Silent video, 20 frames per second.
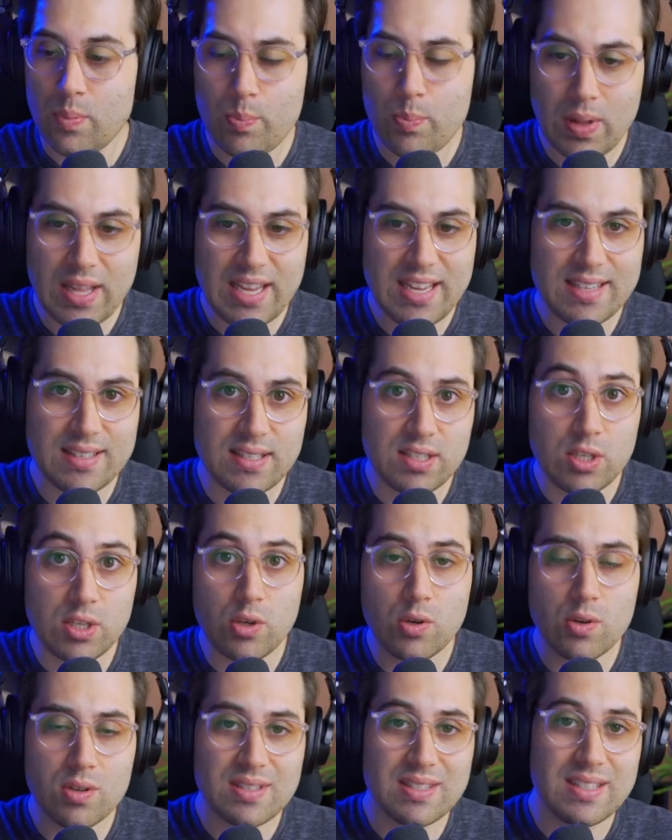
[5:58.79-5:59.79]
please
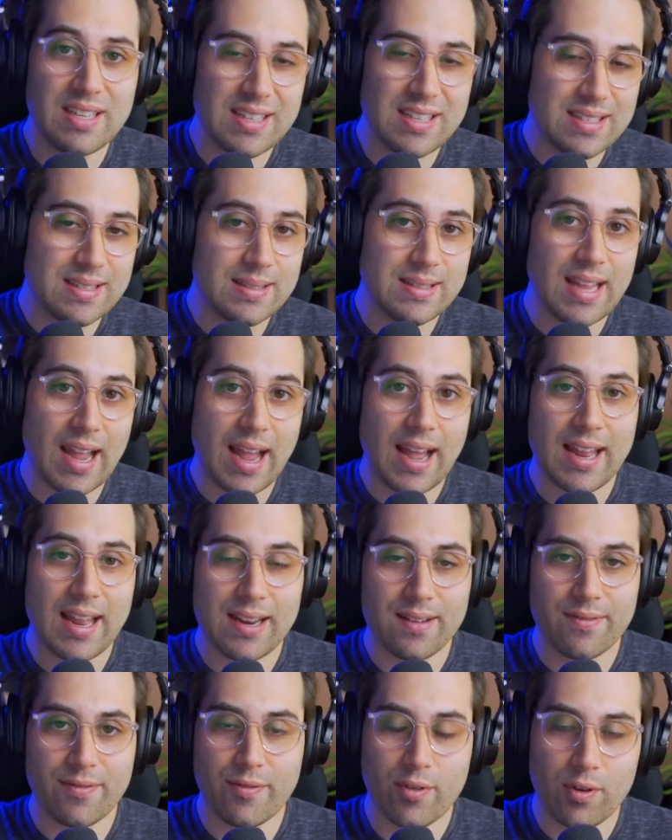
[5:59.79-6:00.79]
use this
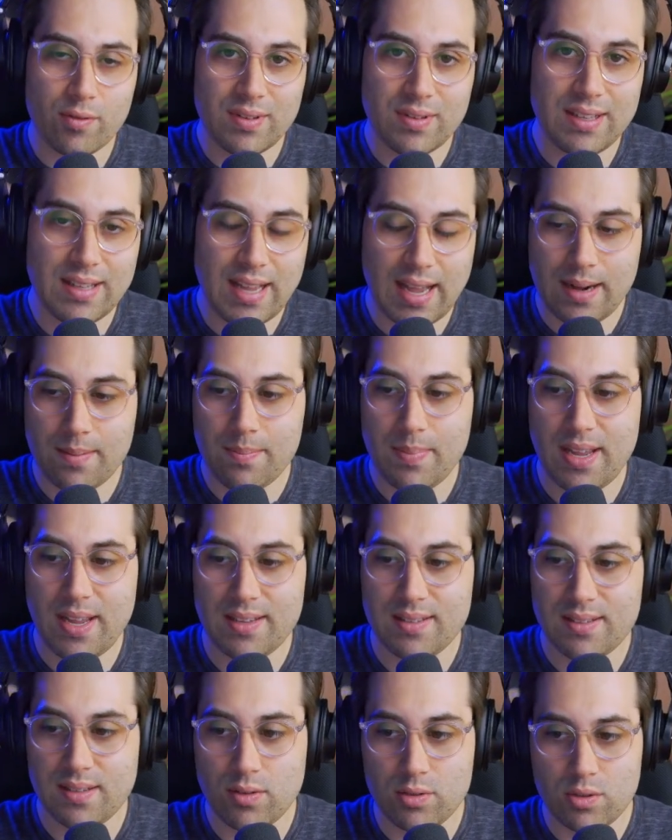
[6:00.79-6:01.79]
data from the
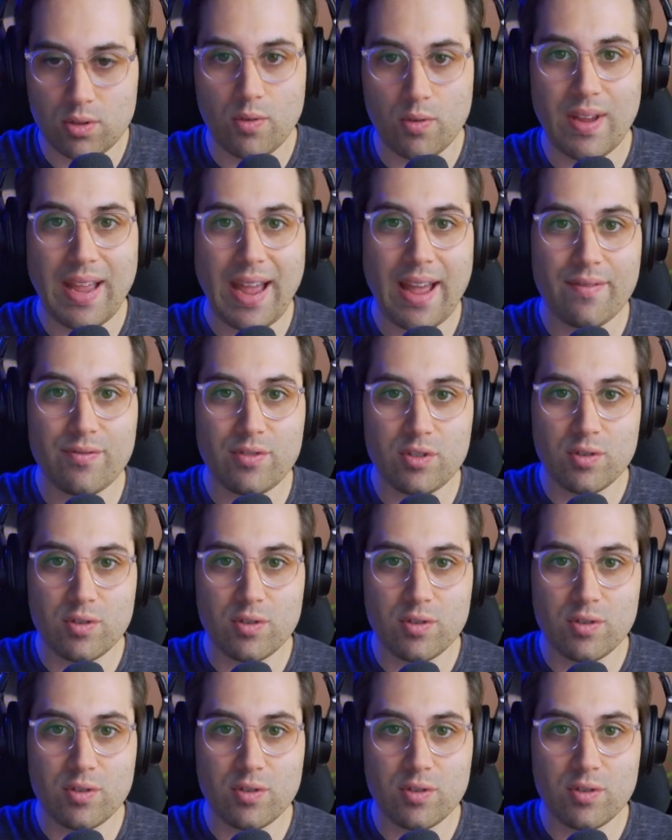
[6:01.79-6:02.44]
database. So we have to